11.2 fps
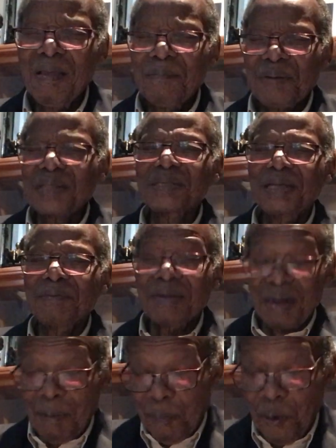President
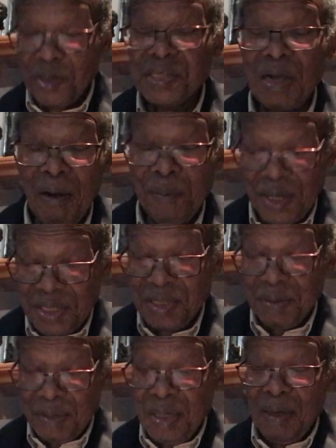Ramaphosa, our
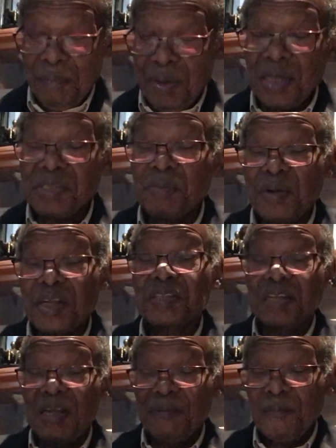present
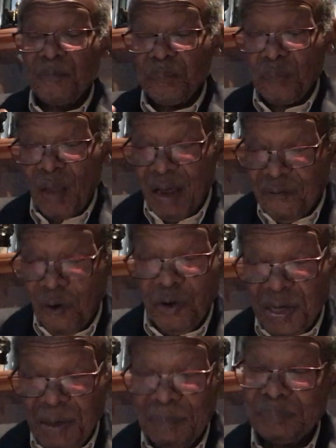president, I
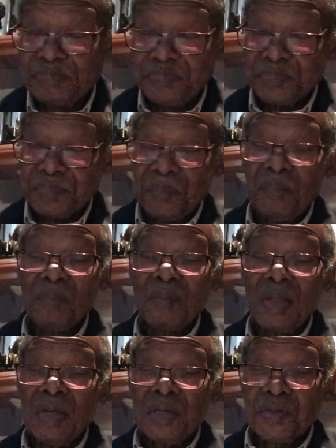phoned him
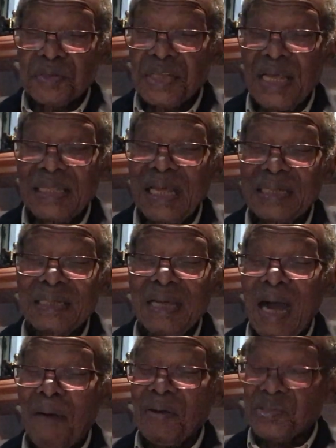to say that
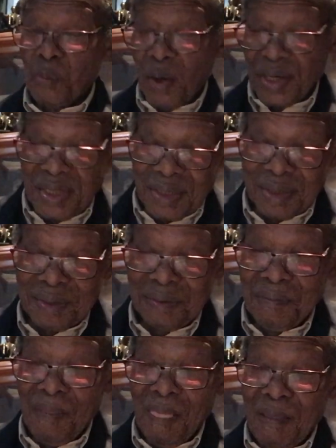I was worried
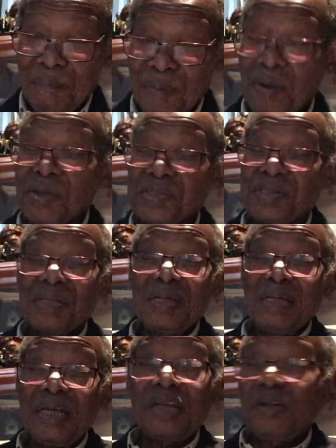because
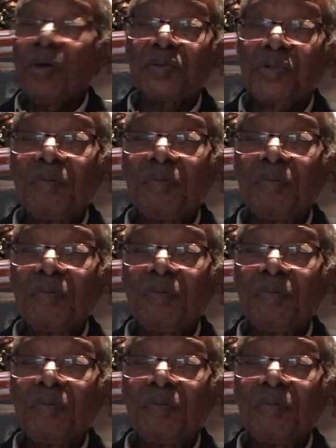it looked